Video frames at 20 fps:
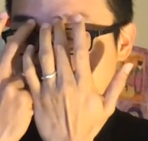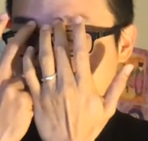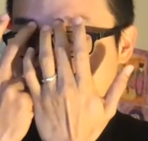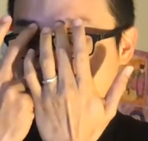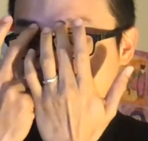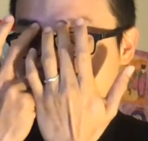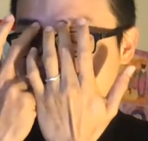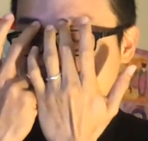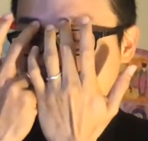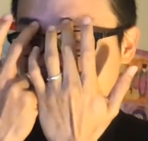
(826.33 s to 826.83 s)

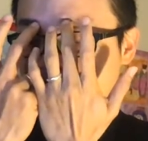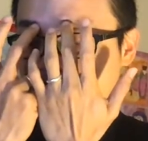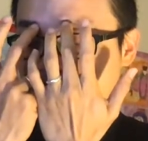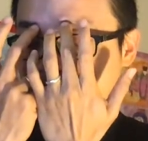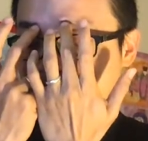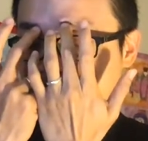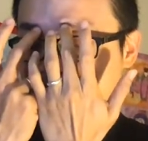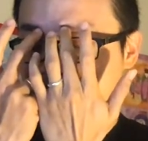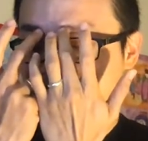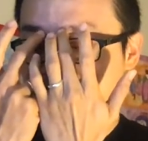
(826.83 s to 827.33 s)
where
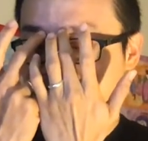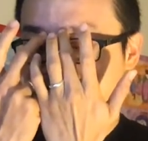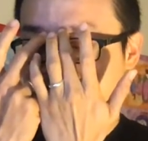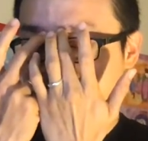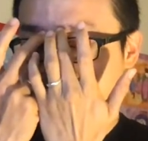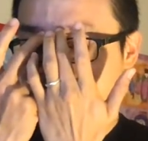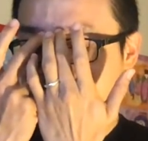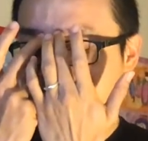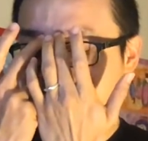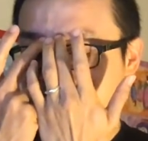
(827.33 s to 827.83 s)
there's any
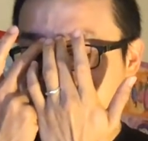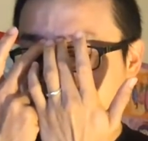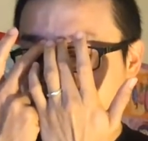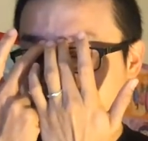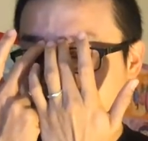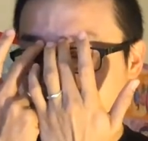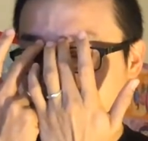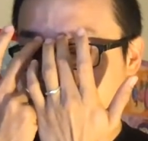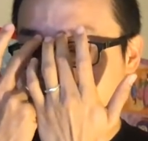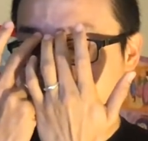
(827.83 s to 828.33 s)
tenderness
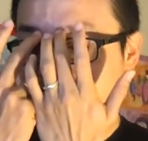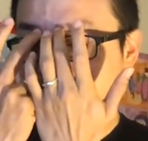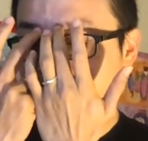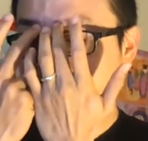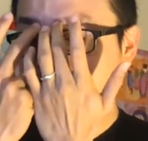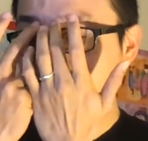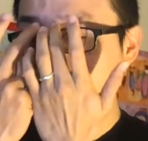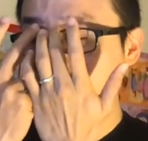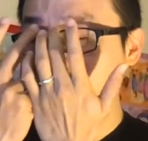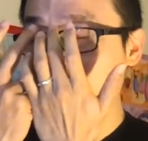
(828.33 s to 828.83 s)
spot.
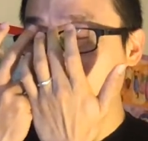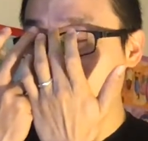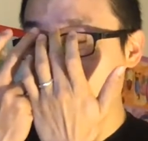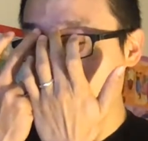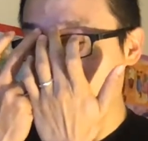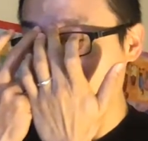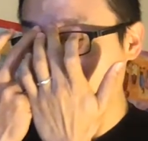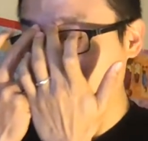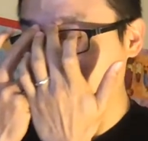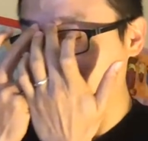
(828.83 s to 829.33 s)
If you get
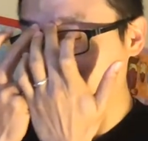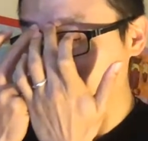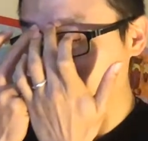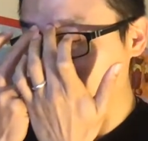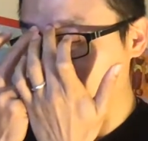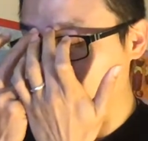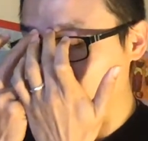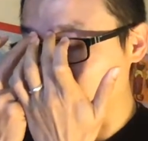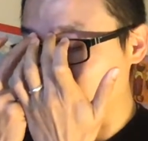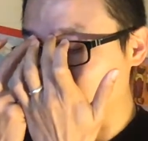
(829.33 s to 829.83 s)
1 tenderness
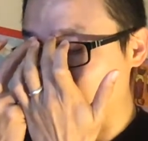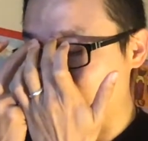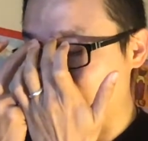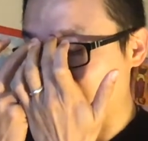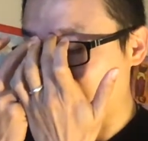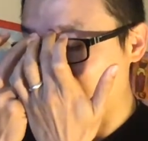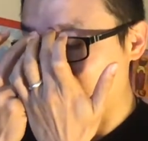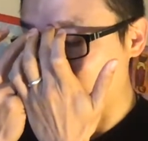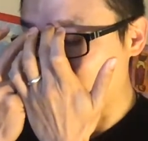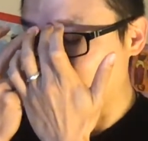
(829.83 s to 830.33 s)
spot, you can
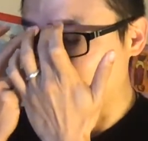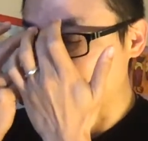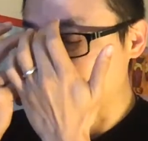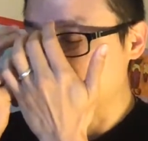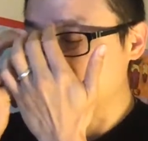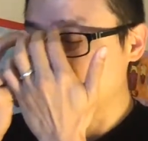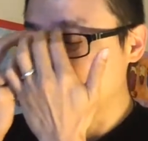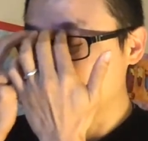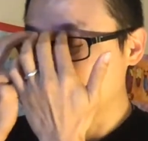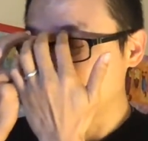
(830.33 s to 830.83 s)
cover
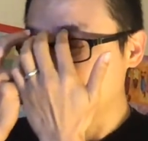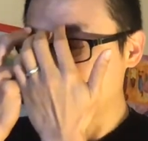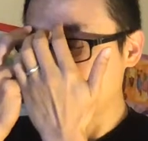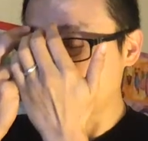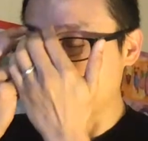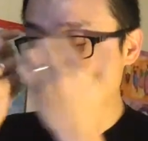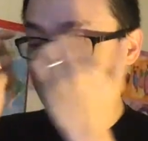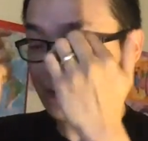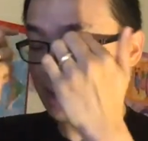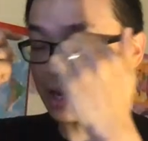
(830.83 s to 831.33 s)

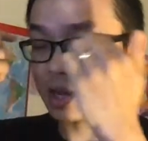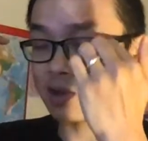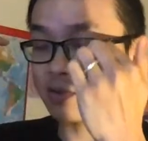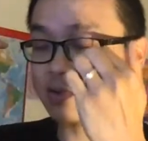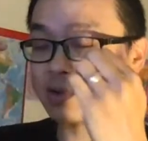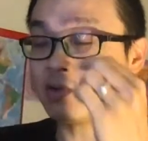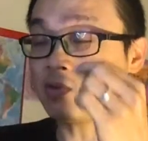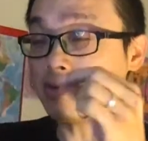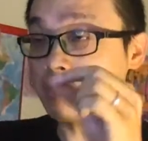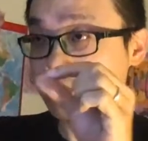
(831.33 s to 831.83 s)
the
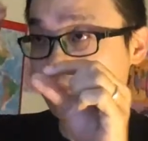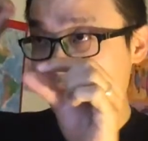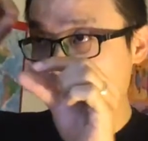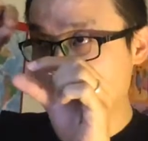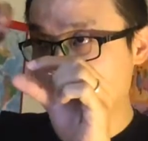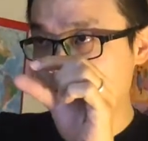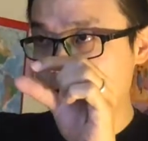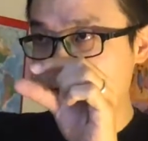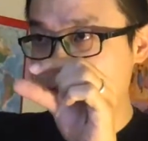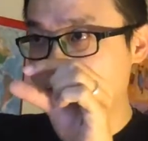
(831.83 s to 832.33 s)
area
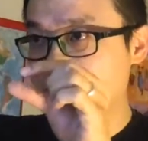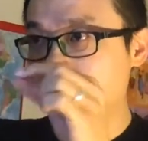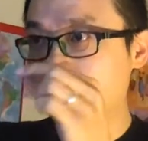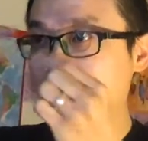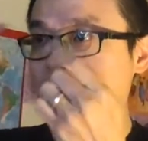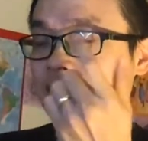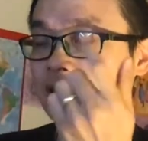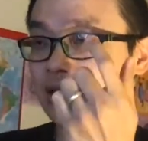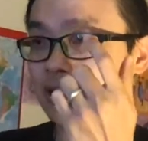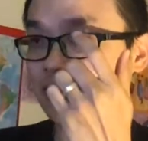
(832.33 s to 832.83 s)
3
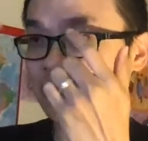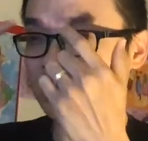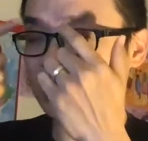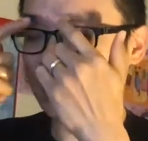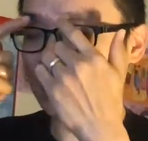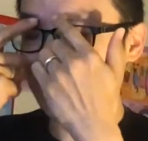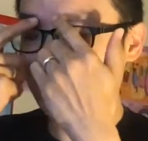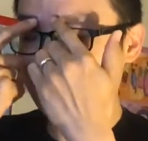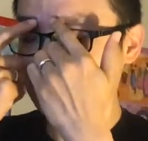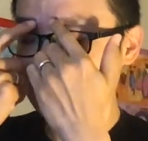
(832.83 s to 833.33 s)
different
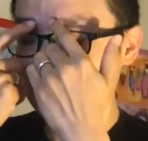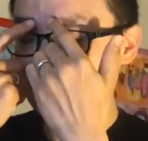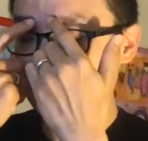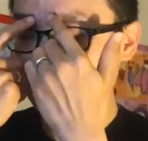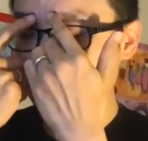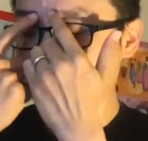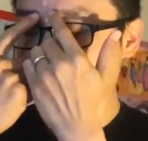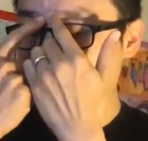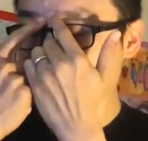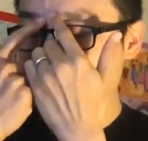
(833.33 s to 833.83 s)

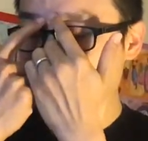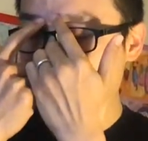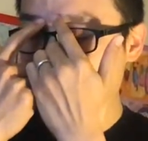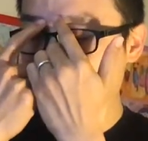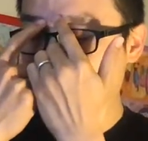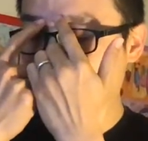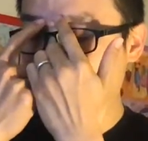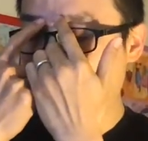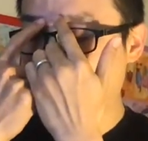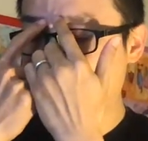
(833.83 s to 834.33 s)
direction,
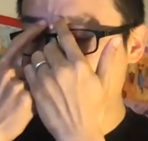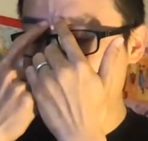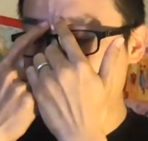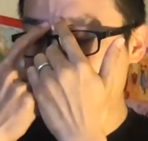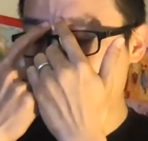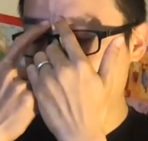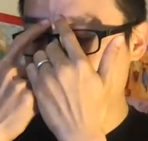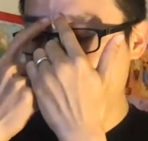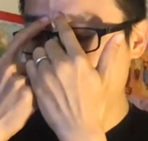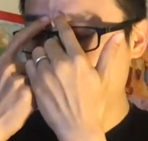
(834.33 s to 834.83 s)
or go
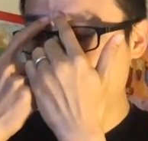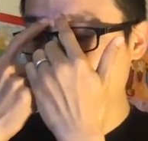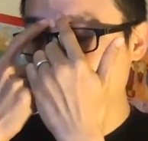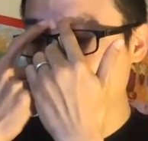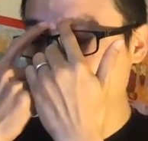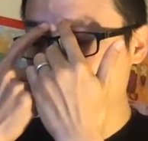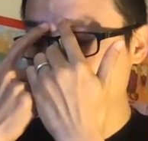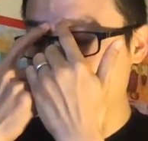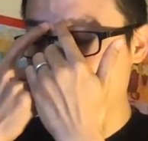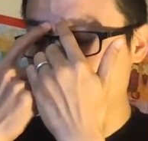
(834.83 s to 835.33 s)

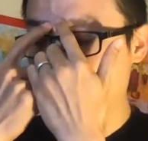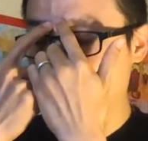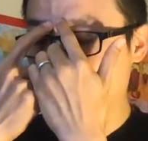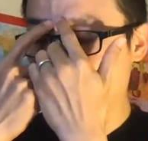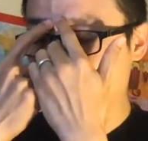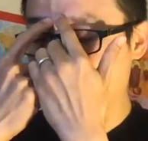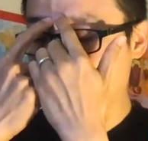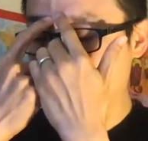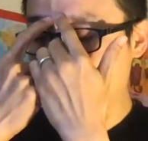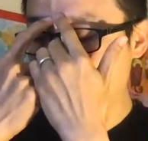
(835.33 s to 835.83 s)
to the middle
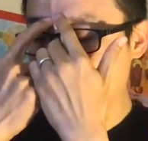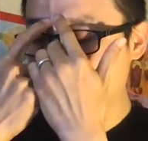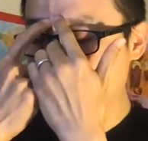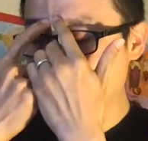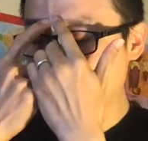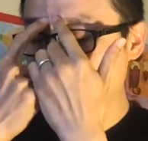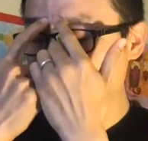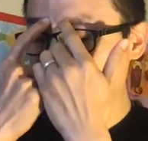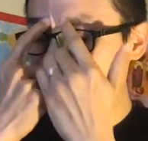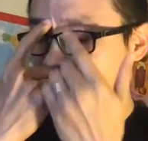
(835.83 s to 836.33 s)
a little bit.
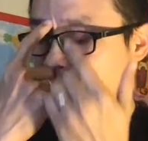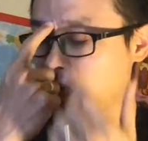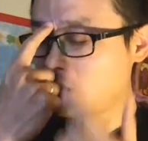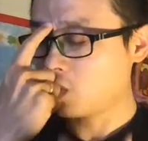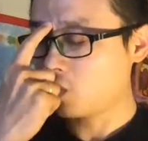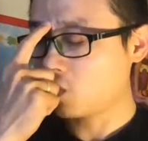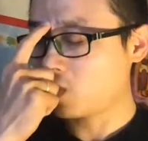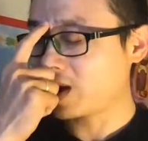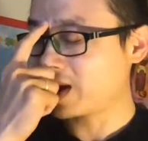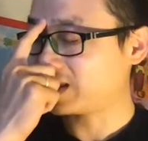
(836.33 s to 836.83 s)

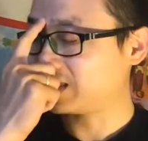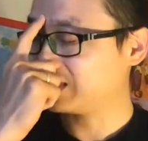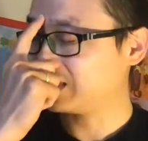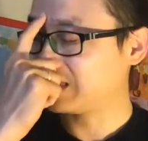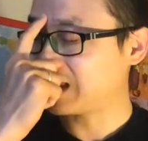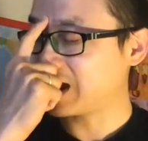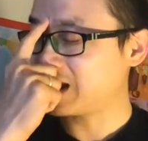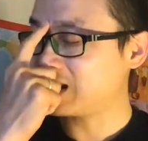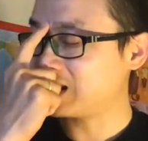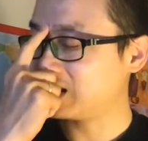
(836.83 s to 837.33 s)
Why
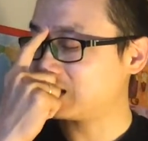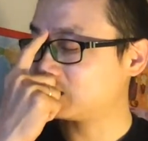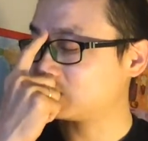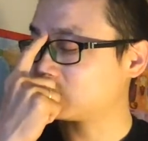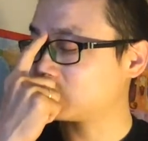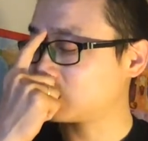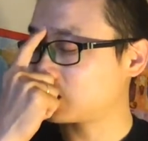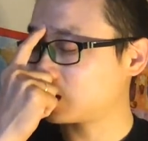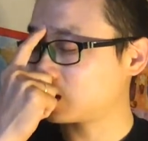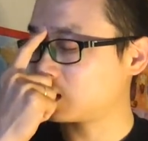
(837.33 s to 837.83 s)
that is,
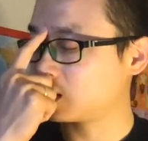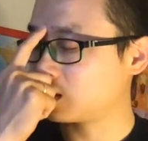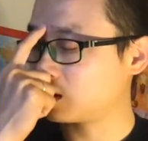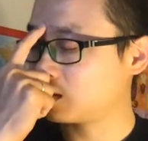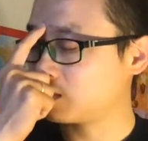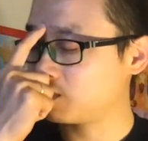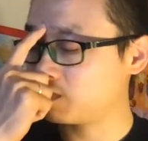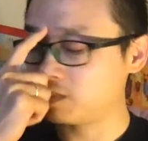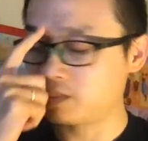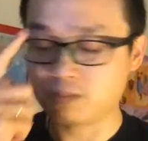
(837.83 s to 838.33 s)

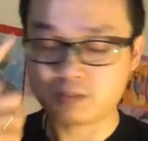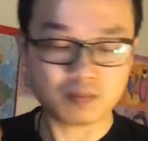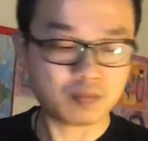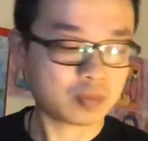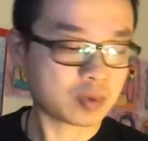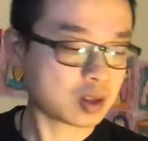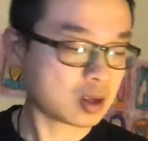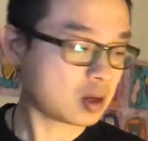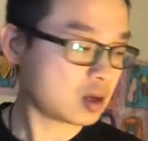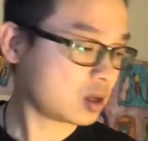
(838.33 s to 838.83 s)

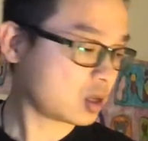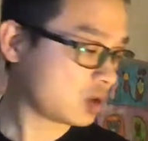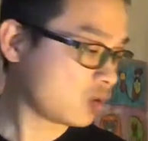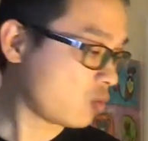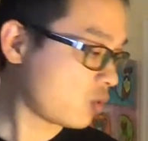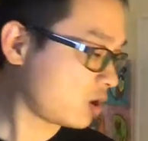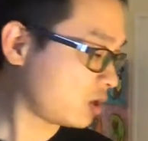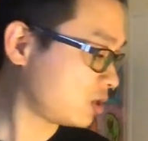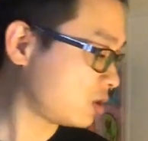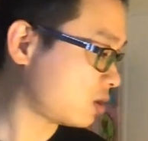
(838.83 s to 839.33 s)
you
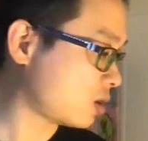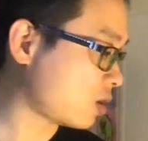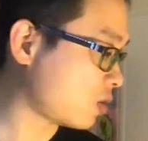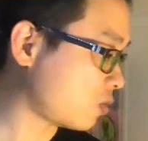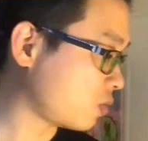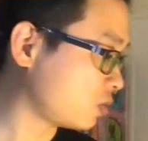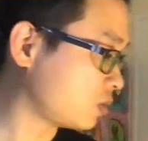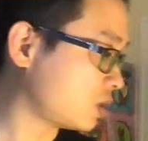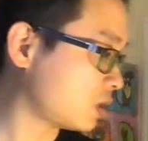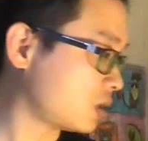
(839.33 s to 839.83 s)
want to
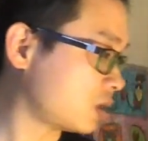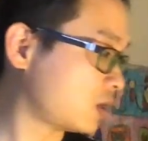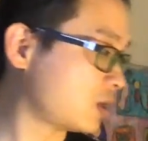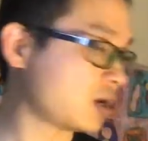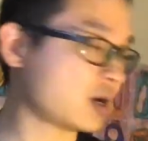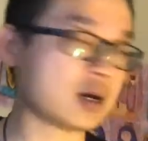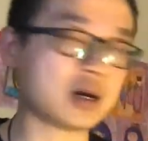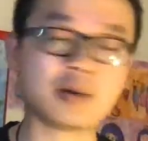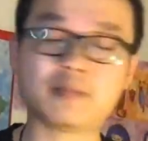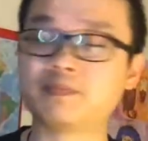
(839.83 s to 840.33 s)
know
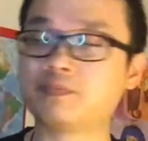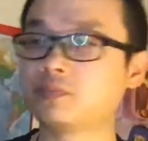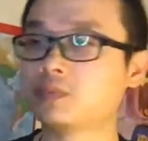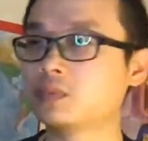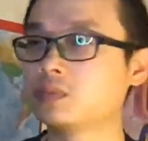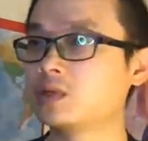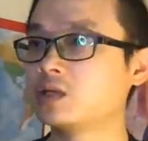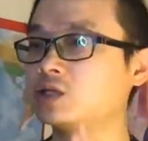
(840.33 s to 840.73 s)
the